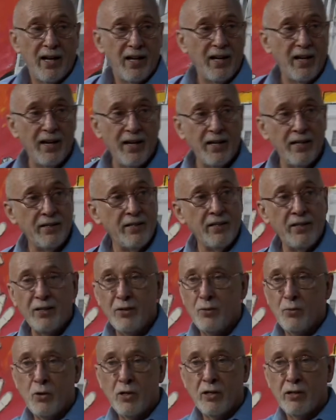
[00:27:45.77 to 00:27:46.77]
Any
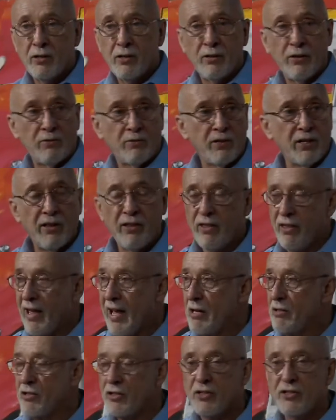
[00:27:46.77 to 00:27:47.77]
one of the
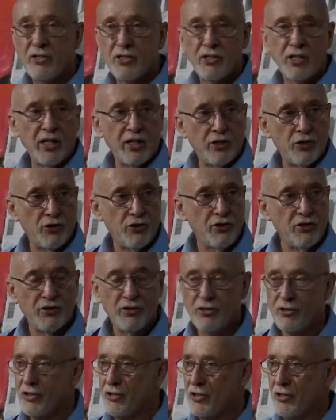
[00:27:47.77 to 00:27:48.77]
3,000 stations,
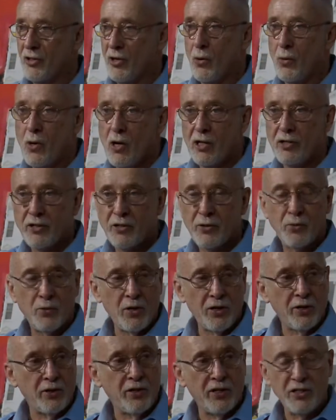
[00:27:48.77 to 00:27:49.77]
just go on to one
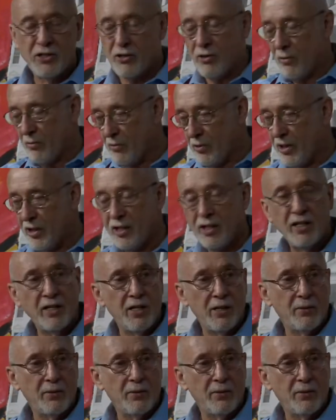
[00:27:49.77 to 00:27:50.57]
of these three